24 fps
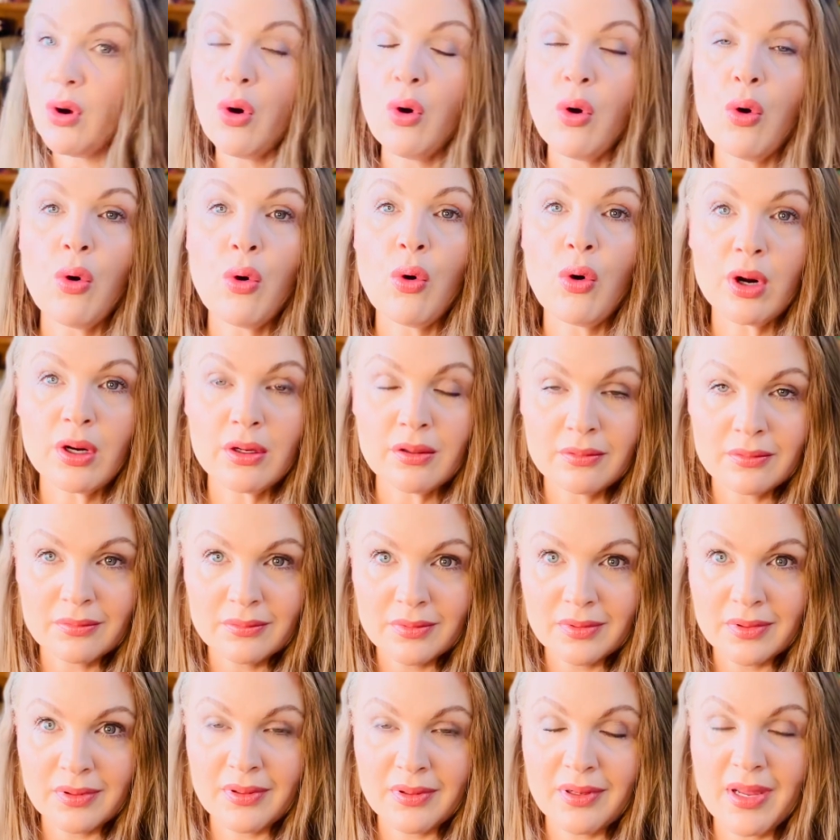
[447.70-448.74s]
or
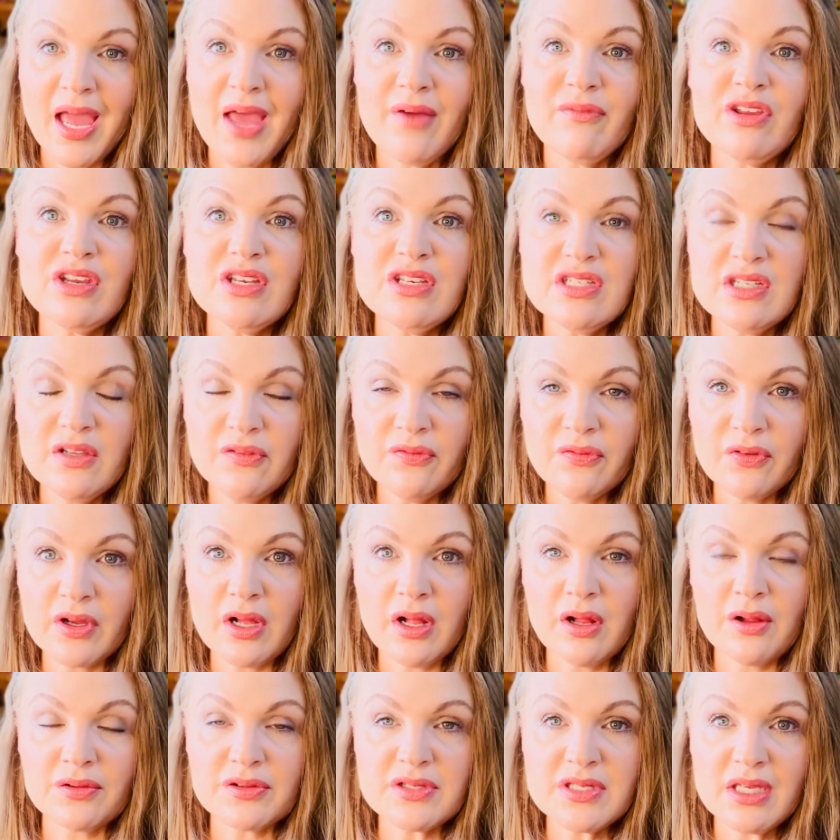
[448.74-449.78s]
having
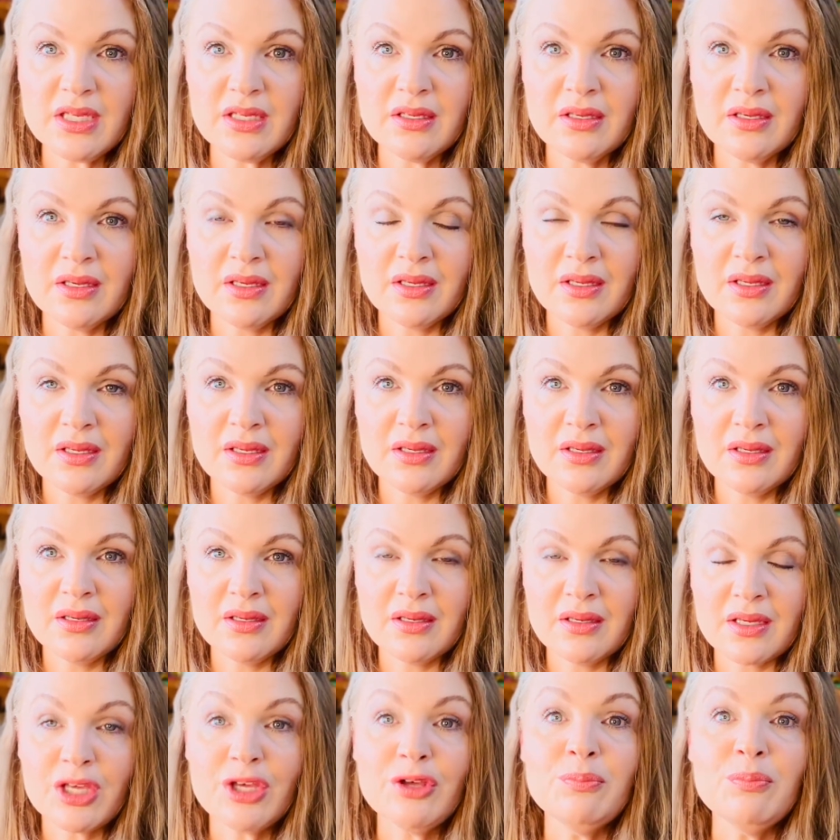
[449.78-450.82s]
difficulty
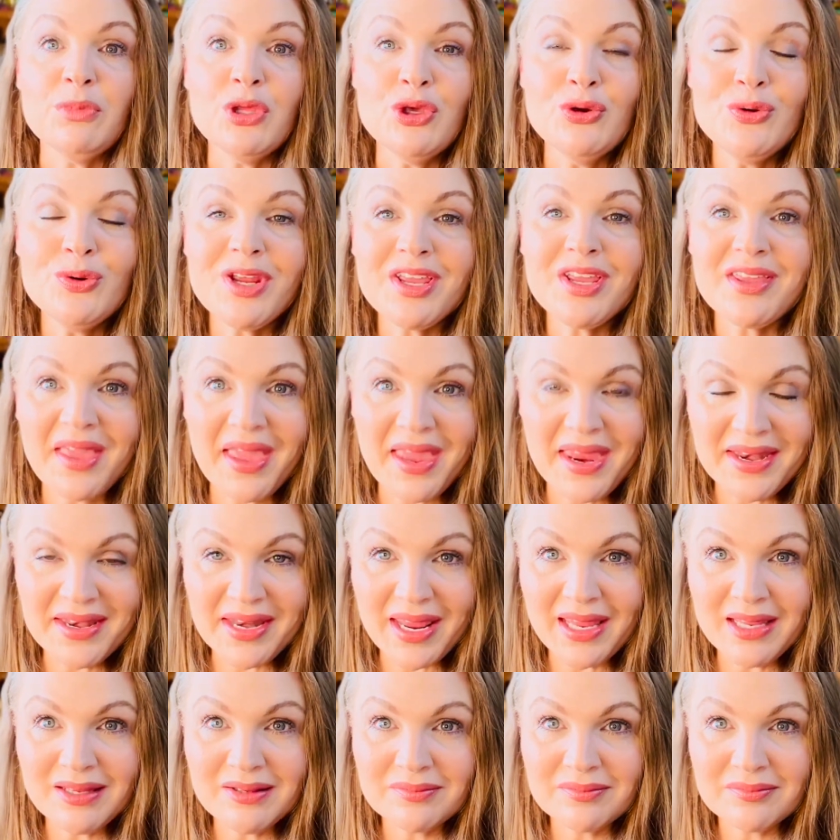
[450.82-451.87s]

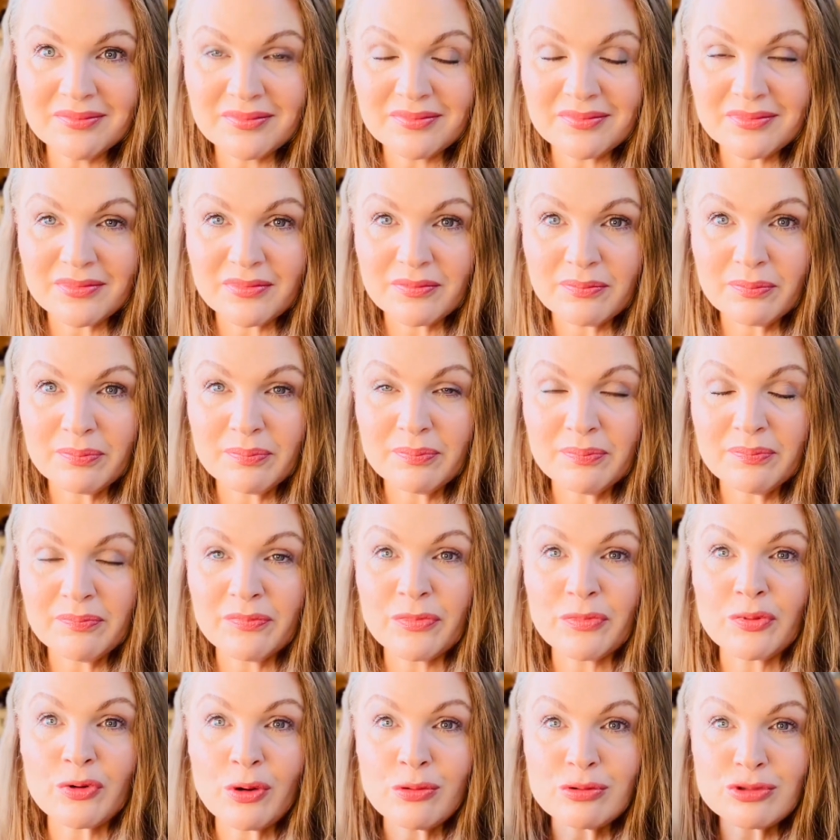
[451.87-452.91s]
communicating
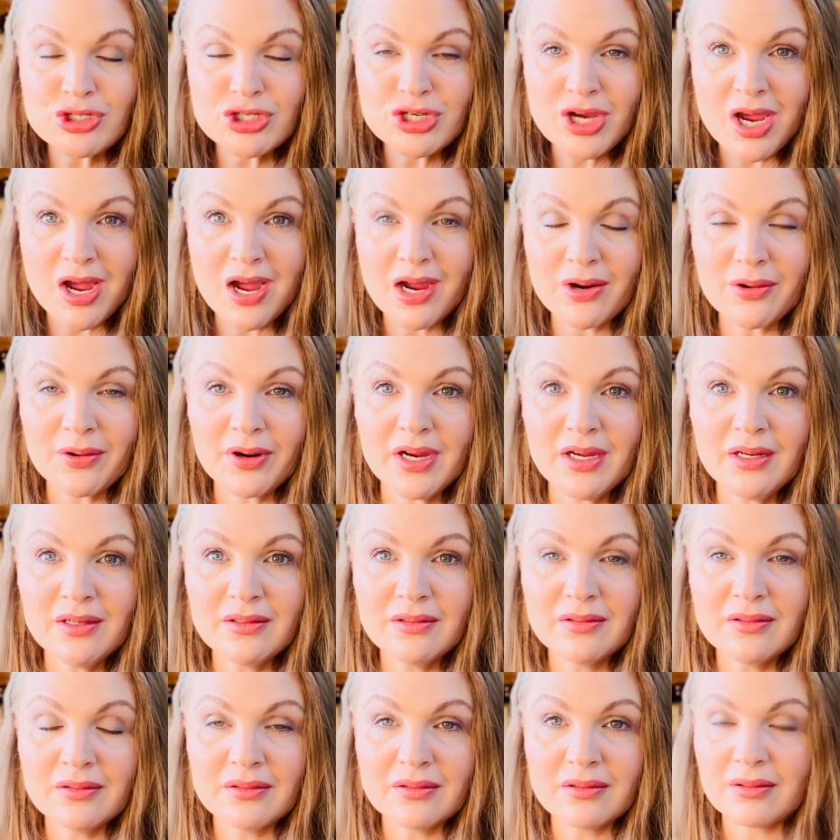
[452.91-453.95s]
throat chakra,
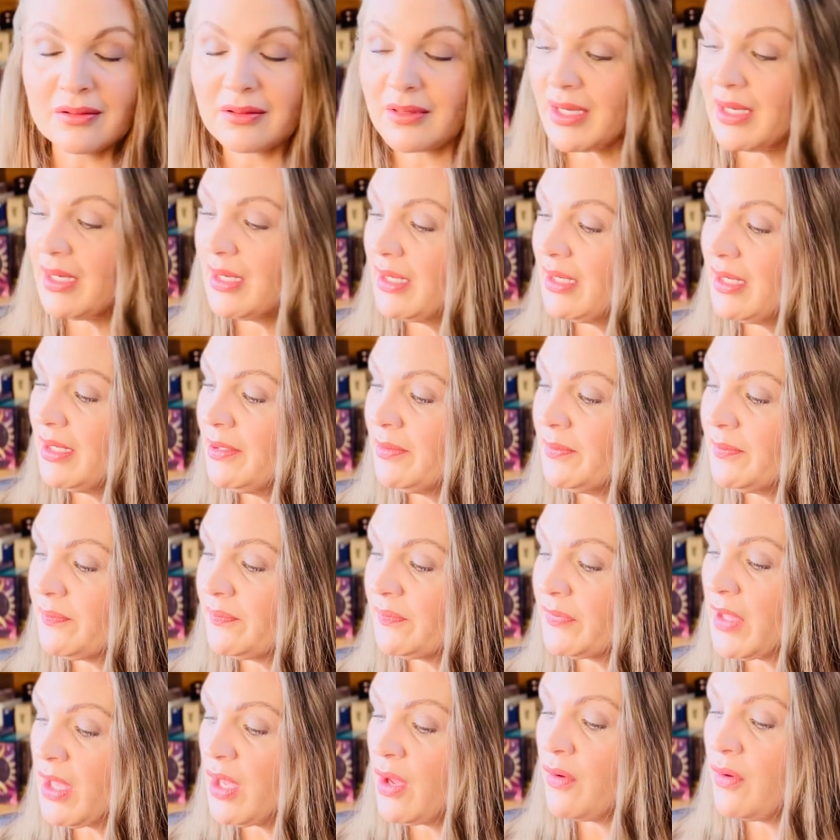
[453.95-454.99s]
okay,
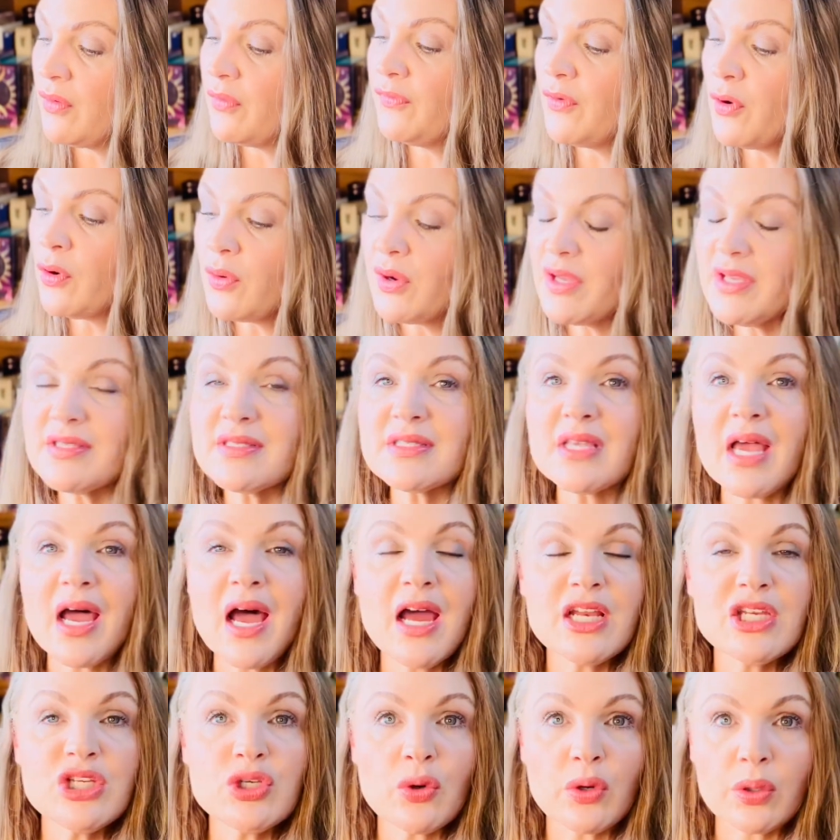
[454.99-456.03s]
focus
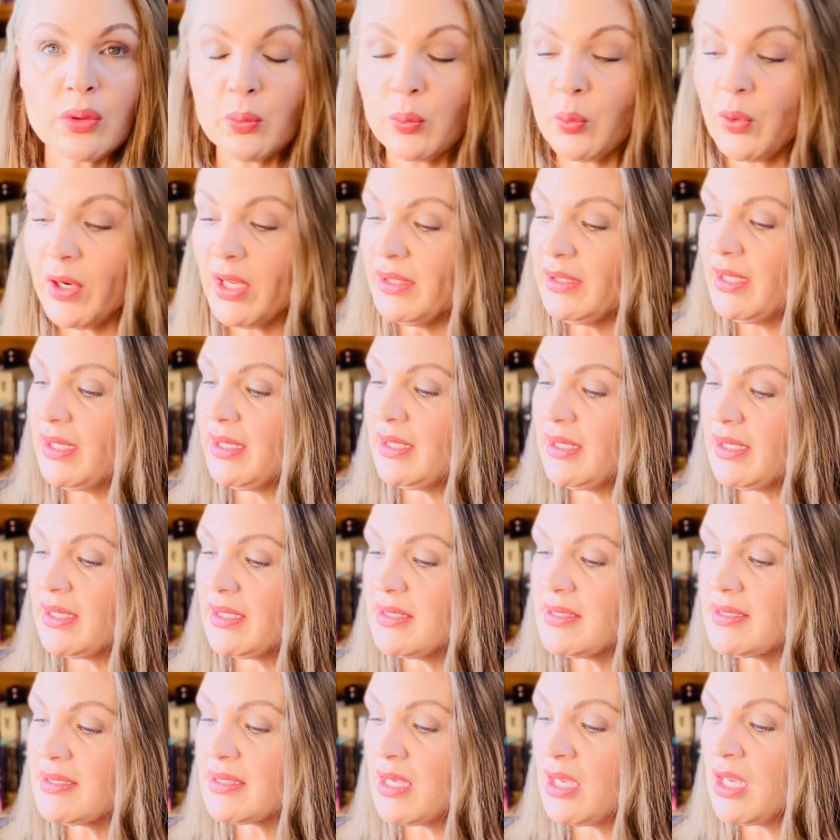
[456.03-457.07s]
on your
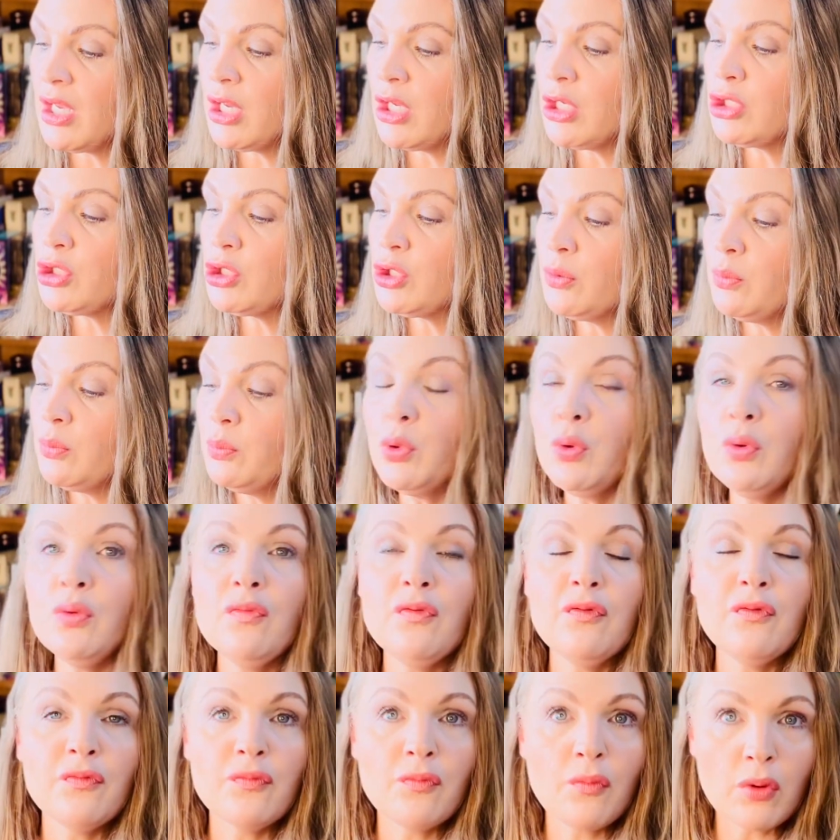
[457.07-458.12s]
willingness to move
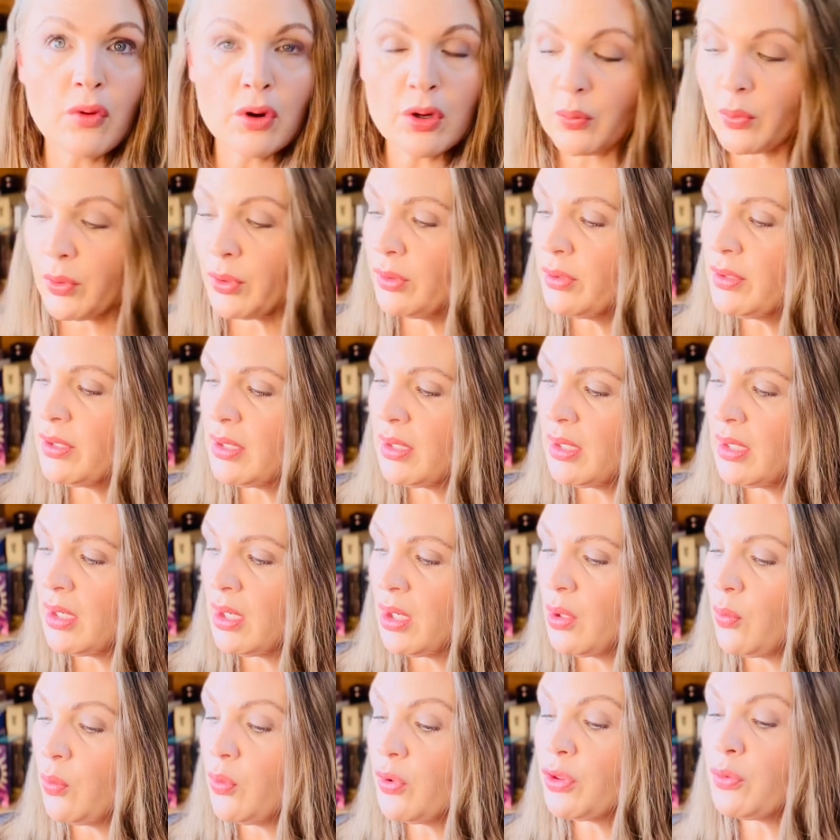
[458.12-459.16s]
forward
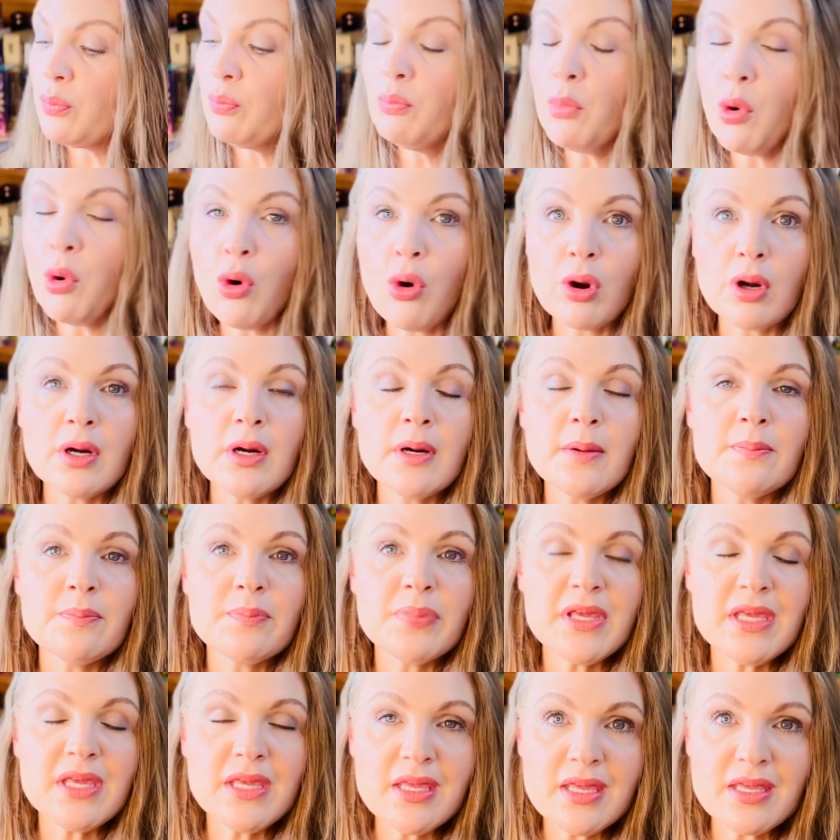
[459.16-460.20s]
with more
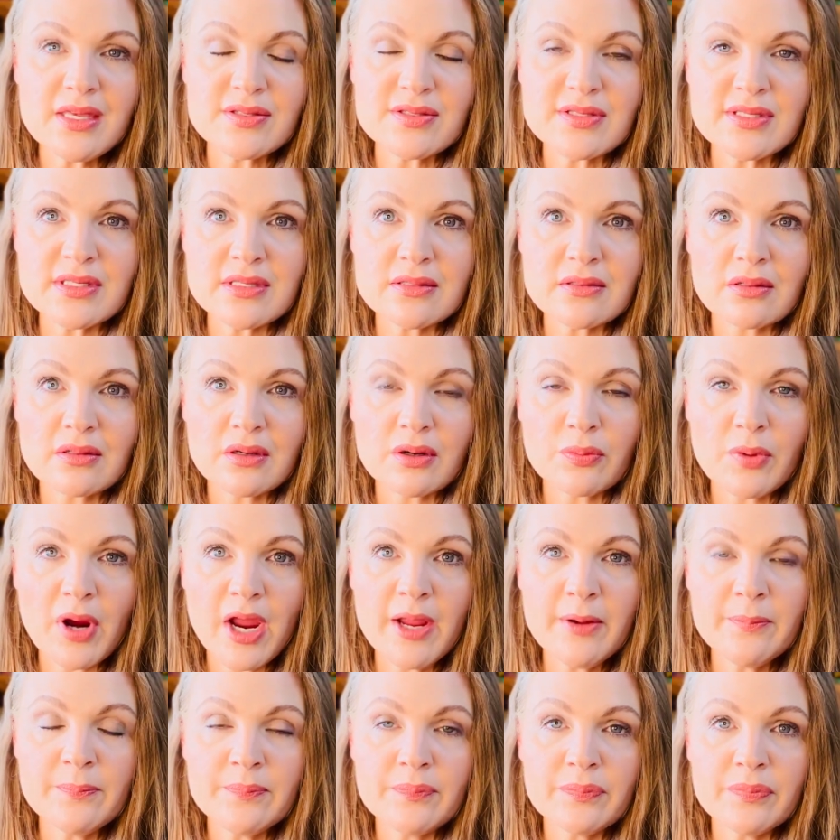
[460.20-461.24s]
peace,
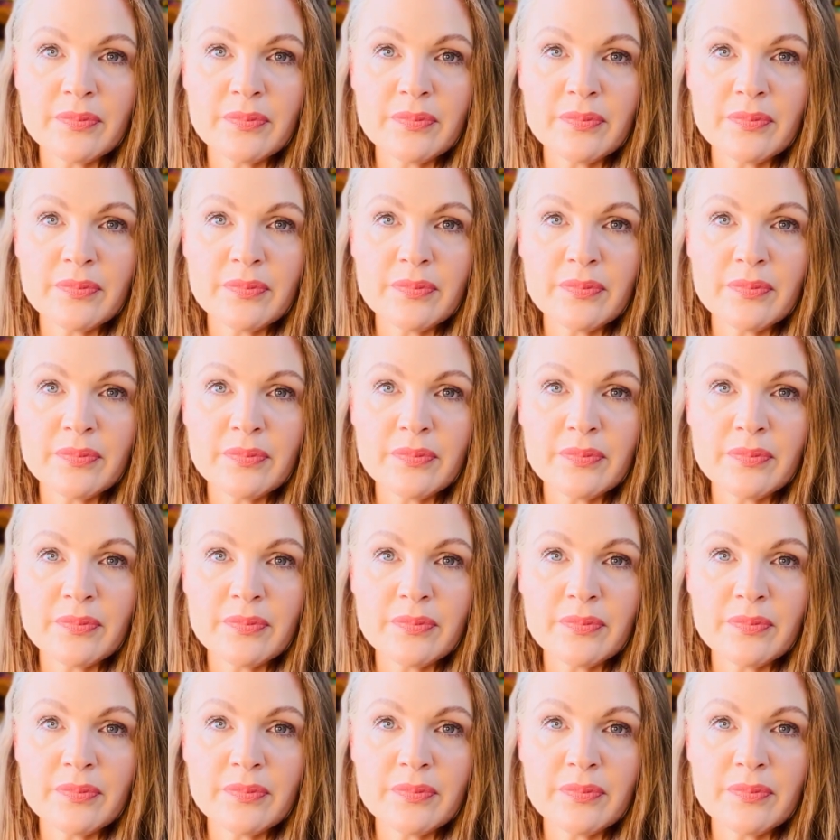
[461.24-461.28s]
right?